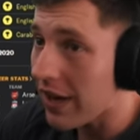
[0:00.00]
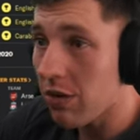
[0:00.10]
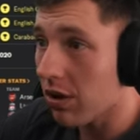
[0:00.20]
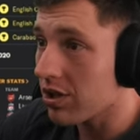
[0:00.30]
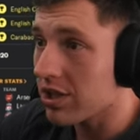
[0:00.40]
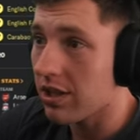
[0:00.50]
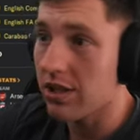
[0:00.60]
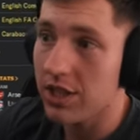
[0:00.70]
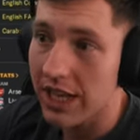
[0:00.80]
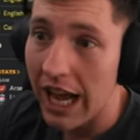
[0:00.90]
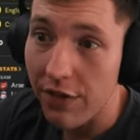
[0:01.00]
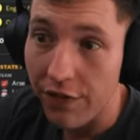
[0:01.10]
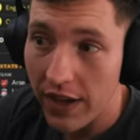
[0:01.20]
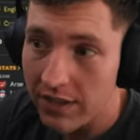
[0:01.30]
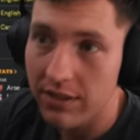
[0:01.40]
if he wants to stay
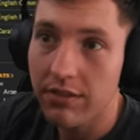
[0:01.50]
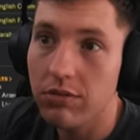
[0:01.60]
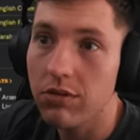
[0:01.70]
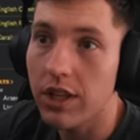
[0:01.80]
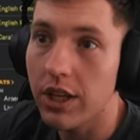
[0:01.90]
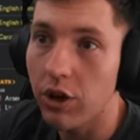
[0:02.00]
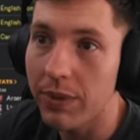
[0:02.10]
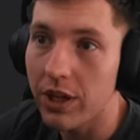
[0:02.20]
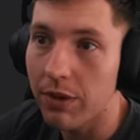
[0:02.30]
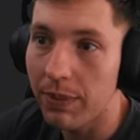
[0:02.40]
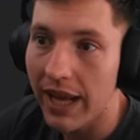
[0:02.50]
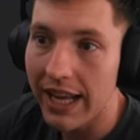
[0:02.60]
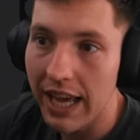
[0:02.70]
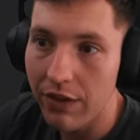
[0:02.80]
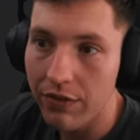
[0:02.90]
fit, then he'll be a good player
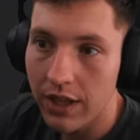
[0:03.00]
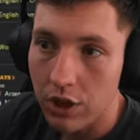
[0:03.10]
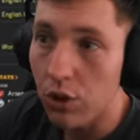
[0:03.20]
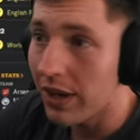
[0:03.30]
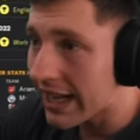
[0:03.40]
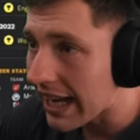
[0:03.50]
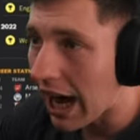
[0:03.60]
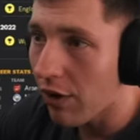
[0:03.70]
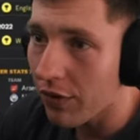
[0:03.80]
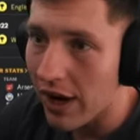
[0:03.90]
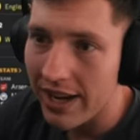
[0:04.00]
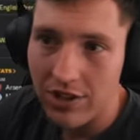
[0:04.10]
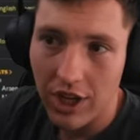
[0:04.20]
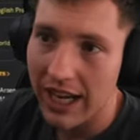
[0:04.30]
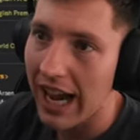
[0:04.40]
to have. Julian
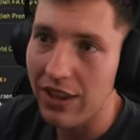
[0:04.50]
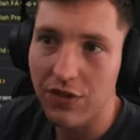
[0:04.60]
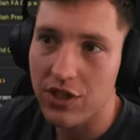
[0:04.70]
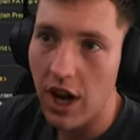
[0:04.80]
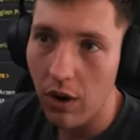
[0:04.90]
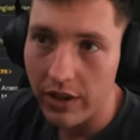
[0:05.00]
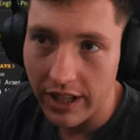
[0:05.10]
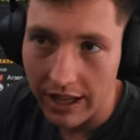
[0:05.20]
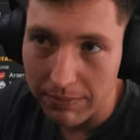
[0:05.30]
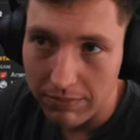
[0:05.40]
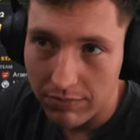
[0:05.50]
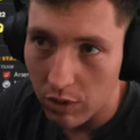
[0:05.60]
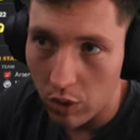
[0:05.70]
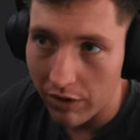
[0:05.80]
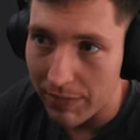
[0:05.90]
Alvarez. Okay, they've stolen, like,
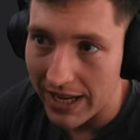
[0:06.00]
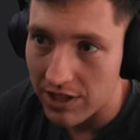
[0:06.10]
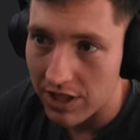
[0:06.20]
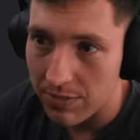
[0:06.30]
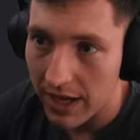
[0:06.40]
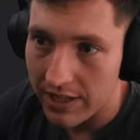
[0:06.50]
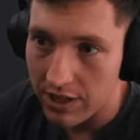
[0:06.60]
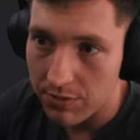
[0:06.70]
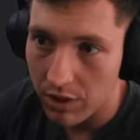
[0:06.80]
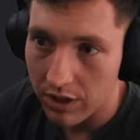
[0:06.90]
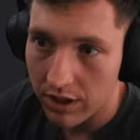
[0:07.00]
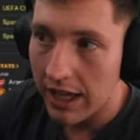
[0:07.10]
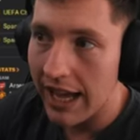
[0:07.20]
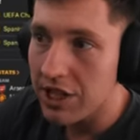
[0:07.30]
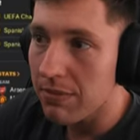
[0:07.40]
all of Man City's players at this point.
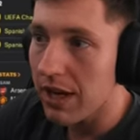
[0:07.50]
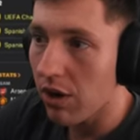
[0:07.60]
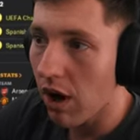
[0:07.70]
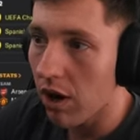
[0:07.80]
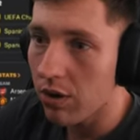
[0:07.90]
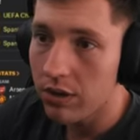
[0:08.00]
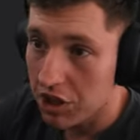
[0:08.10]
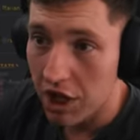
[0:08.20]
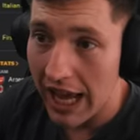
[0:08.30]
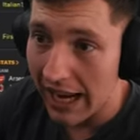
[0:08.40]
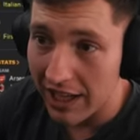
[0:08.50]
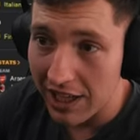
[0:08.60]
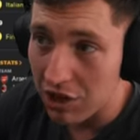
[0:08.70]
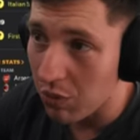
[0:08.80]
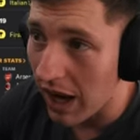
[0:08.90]
Casemiro,
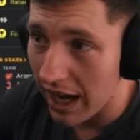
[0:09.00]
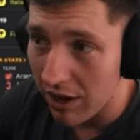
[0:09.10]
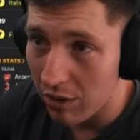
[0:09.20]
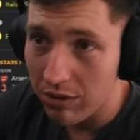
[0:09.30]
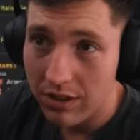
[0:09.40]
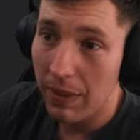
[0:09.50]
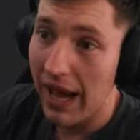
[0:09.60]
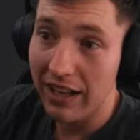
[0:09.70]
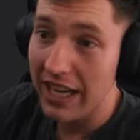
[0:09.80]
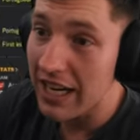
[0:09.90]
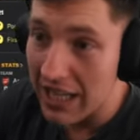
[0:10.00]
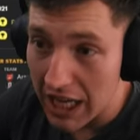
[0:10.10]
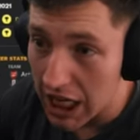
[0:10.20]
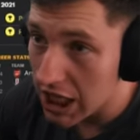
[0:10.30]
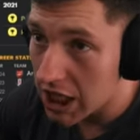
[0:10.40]
Tonali as well,
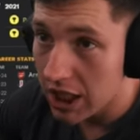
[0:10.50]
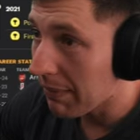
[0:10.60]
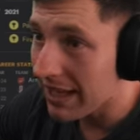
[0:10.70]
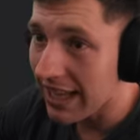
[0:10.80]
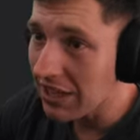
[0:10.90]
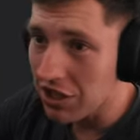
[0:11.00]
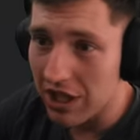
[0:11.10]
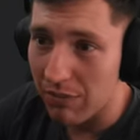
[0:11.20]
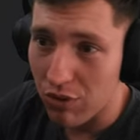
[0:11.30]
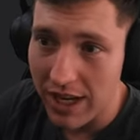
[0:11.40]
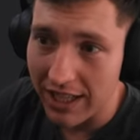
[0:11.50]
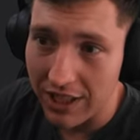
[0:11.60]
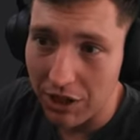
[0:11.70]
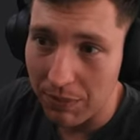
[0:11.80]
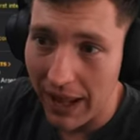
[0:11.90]
Paulinho. I mean, these are some really
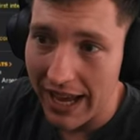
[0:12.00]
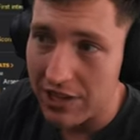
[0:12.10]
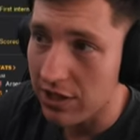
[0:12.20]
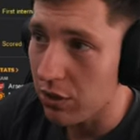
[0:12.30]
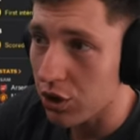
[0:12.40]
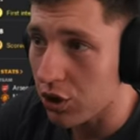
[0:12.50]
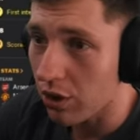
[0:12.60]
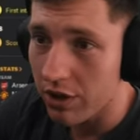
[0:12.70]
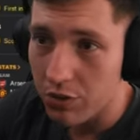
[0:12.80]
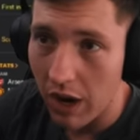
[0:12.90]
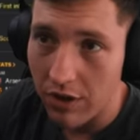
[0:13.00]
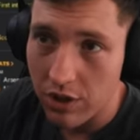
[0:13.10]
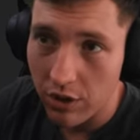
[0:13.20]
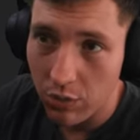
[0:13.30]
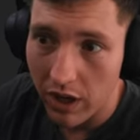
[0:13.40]
good players. Luke Shaw as well
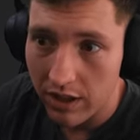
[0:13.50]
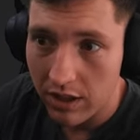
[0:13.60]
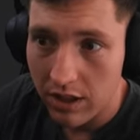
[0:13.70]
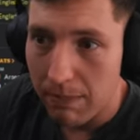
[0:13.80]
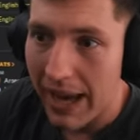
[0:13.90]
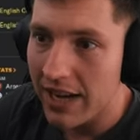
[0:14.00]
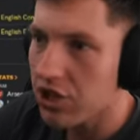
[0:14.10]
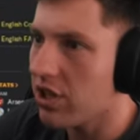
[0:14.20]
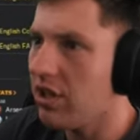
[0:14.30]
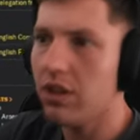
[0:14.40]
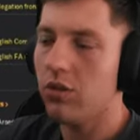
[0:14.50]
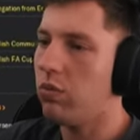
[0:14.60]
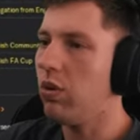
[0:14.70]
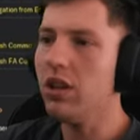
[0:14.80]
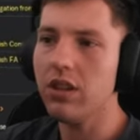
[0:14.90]
is a good one. Madison,
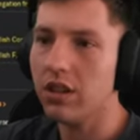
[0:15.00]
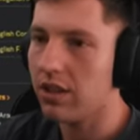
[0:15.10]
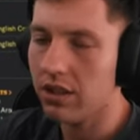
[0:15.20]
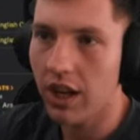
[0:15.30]
what the,